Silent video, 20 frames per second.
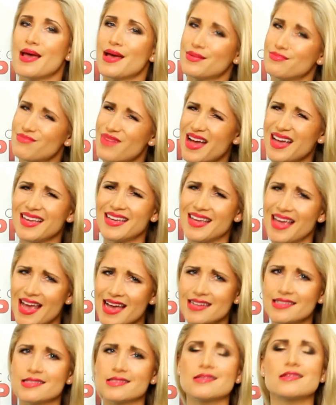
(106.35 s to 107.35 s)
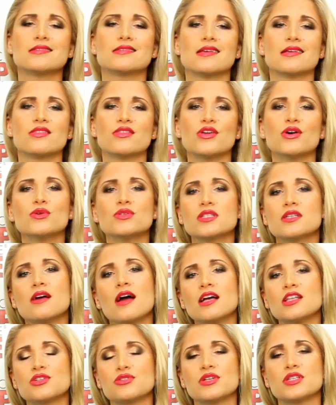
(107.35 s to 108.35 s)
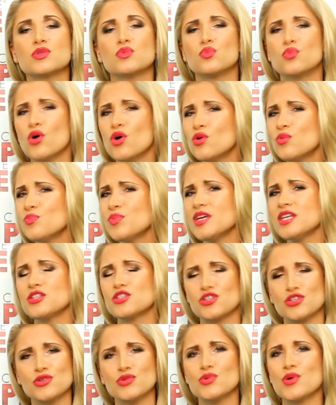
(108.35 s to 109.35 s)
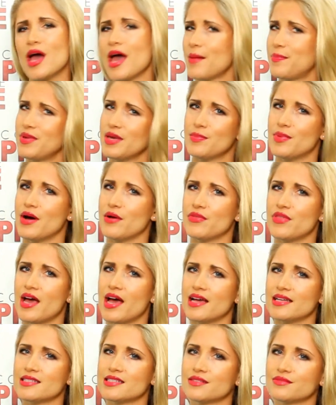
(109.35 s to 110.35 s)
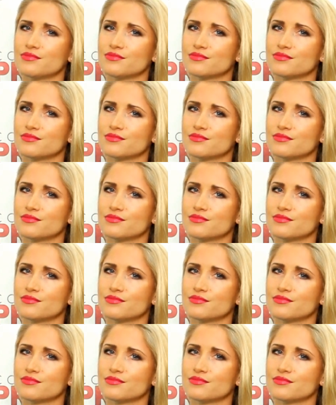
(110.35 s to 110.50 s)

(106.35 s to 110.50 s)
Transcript: And my guess is that those countries won't be too happy about that.